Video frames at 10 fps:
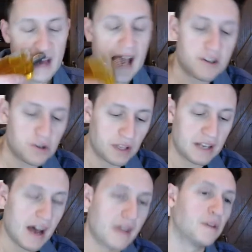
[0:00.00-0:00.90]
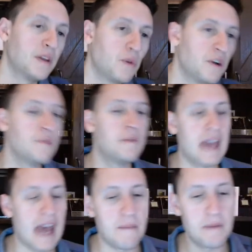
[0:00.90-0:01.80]
Actually, not only will you
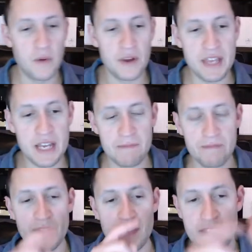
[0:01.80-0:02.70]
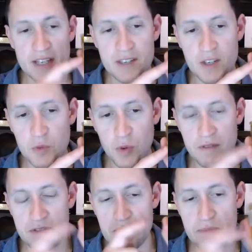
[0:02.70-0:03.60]
be happy with it, this is one
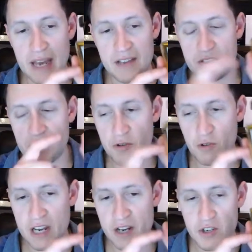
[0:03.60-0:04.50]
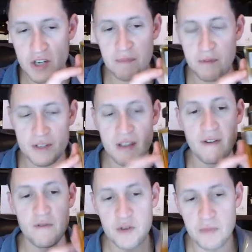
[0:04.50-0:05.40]
of the best green chypre I've
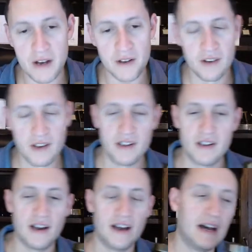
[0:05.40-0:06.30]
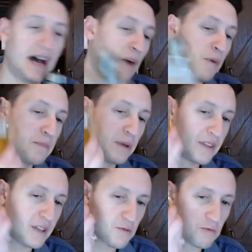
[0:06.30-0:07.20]
ever smelled. Uh, I would
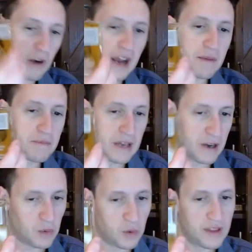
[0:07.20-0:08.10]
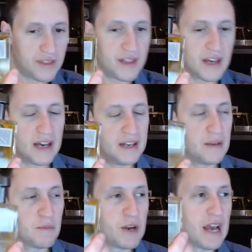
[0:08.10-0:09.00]
put this right up there with uh,
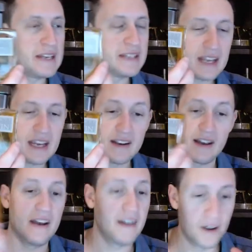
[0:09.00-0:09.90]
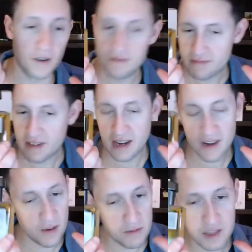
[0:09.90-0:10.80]
number 19. I know, I
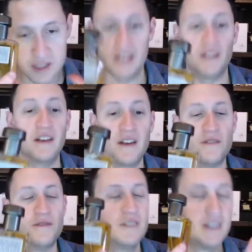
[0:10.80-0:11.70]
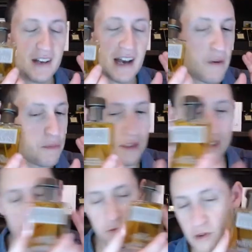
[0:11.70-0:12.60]
know, I'm just telling you. I would
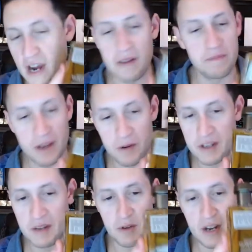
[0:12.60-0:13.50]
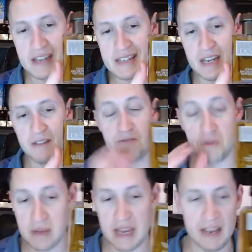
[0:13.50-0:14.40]
put this right up there with number 19
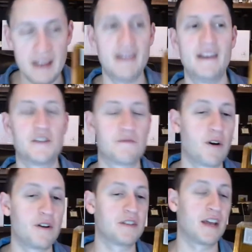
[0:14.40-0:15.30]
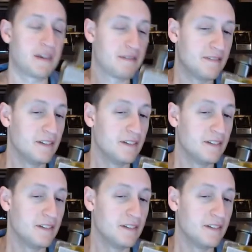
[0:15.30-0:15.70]
for me, as far as like